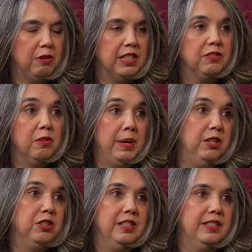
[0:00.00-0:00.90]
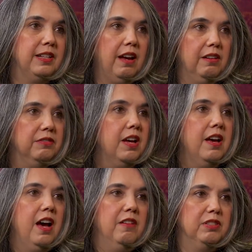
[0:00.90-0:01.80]
transformations of,
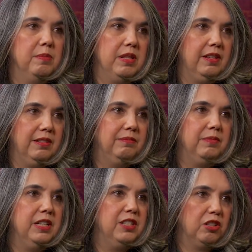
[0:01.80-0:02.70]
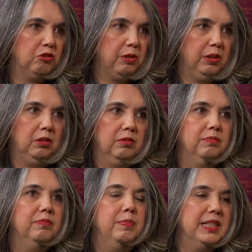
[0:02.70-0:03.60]
of some of the industrial
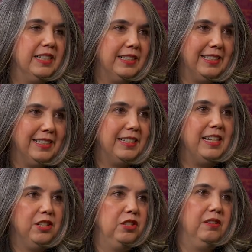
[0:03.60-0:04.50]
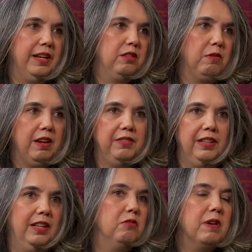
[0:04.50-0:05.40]
businesses into like
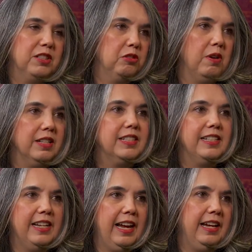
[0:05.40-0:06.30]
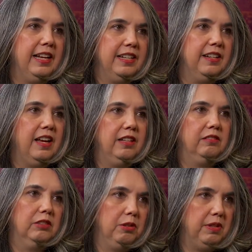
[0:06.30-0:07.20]
thriving like restaurants today today and, and
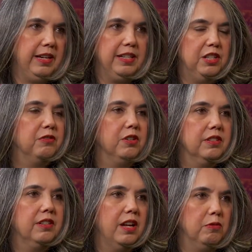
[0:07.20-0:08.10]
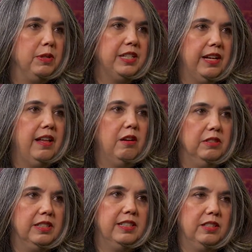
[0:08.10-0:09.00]
clothing and different kind of retail
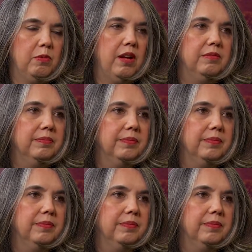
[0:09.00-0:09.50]
outlets as well.